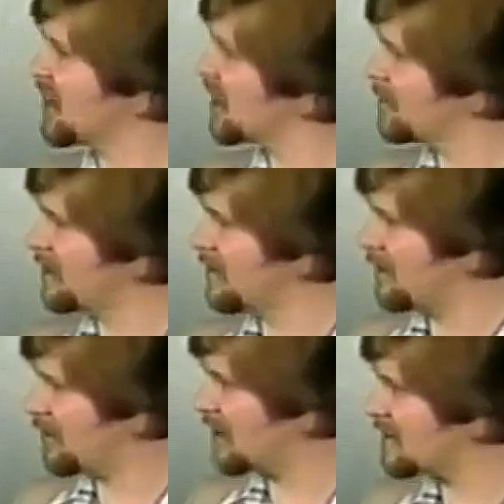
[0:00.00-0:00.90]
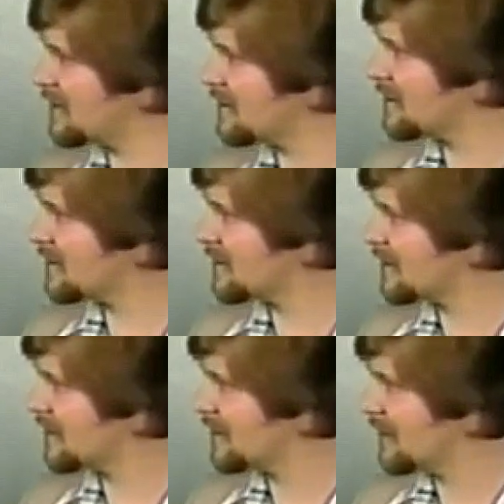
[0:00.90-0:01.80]
then come into my presence.
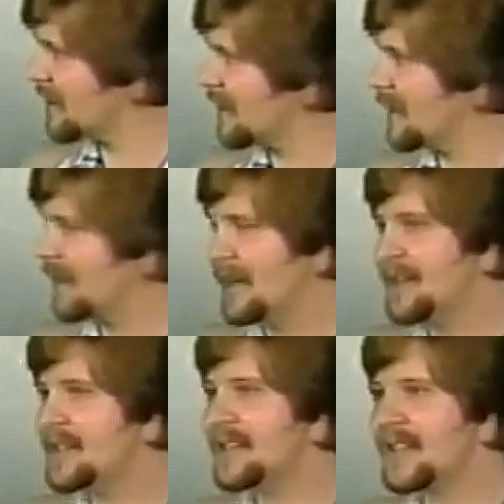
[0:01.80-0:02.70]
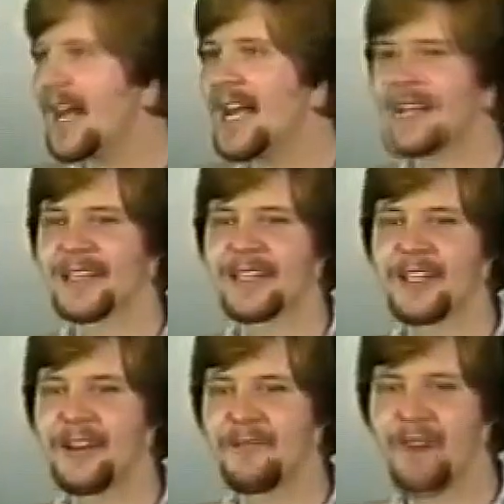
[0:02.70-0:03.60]
He says, hey,
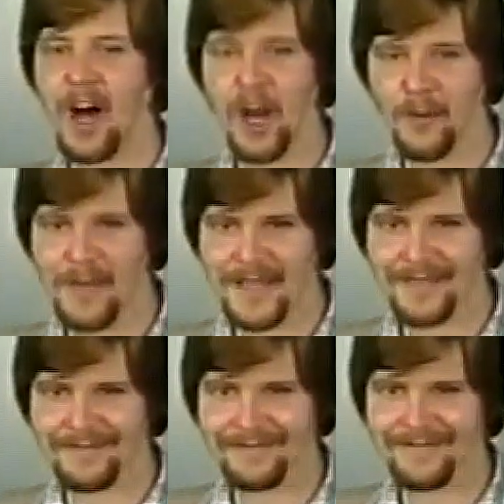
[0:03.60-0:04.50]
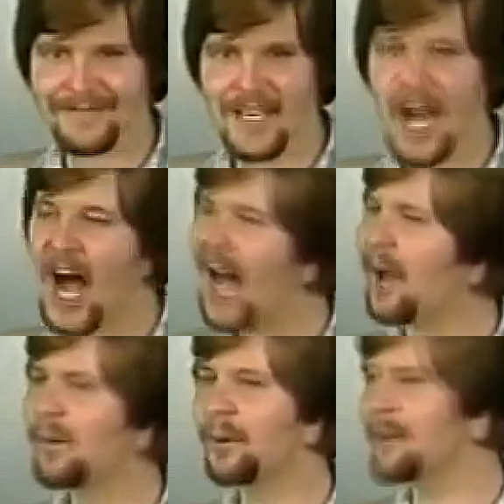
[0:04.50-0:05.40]
follow me.
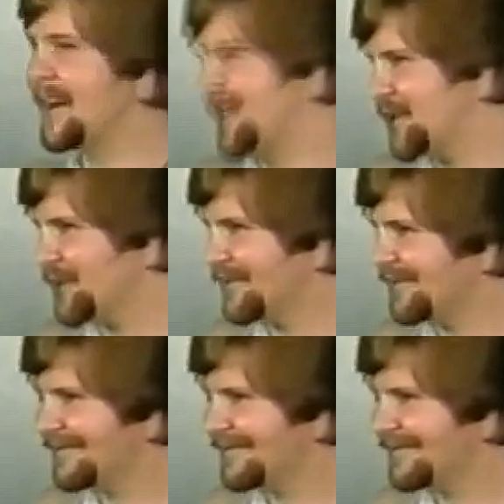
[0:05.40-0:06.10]
I will make you. He